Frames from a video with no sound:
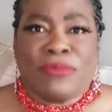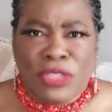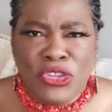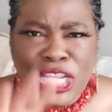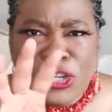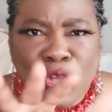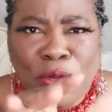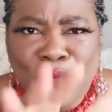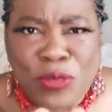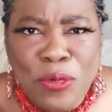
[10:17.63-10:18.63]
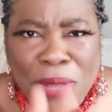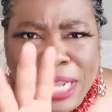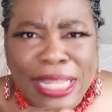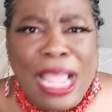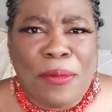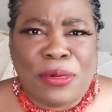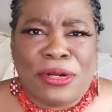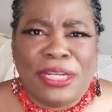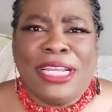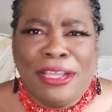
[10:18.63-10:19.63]
You need to go through my
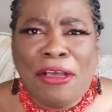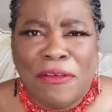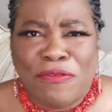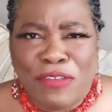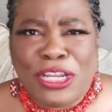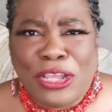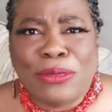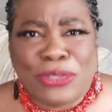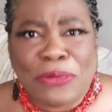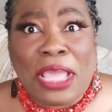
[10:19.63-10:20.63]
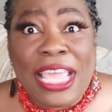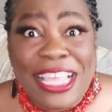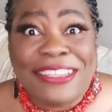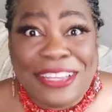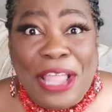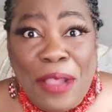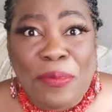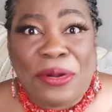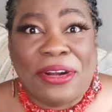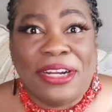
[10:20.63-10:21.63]
library of videos. Okay, it's a
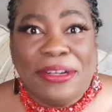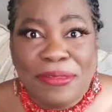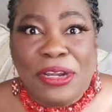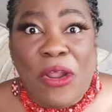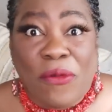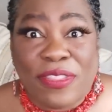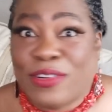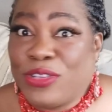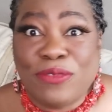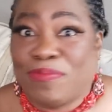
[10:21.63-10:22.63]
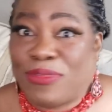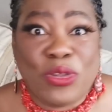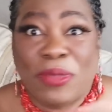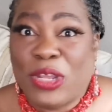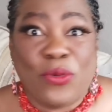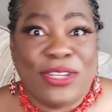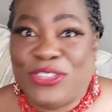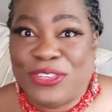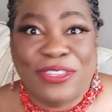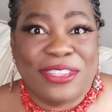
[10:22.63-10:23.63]
library. You know, there's so many
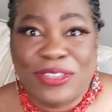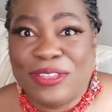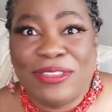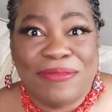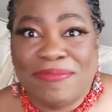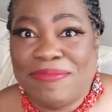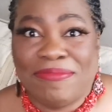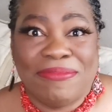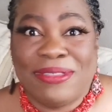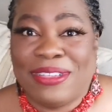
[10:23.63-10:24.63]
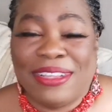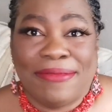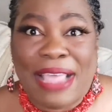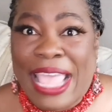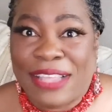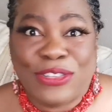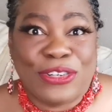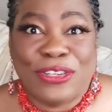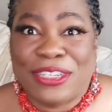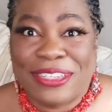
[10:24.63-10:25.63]
questions and
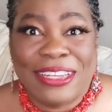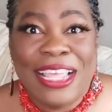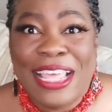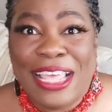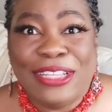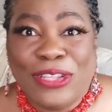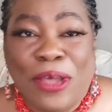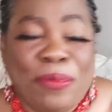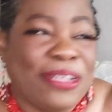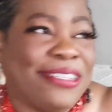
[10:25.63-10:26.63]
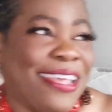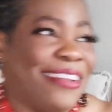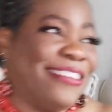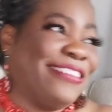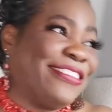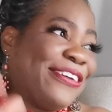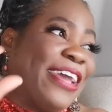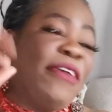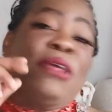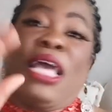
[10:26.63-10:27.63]
answered and topics handled.
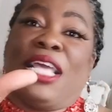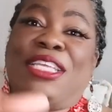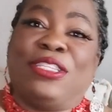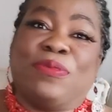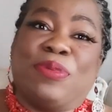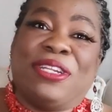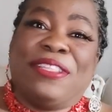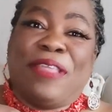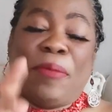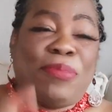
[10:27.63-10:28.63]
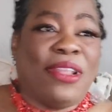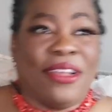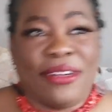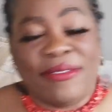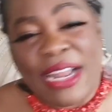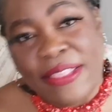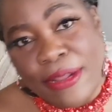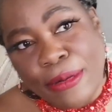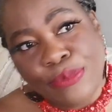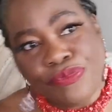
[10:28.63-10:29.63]
Okay, I need to put in that plug right
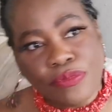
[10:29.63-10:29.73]
there.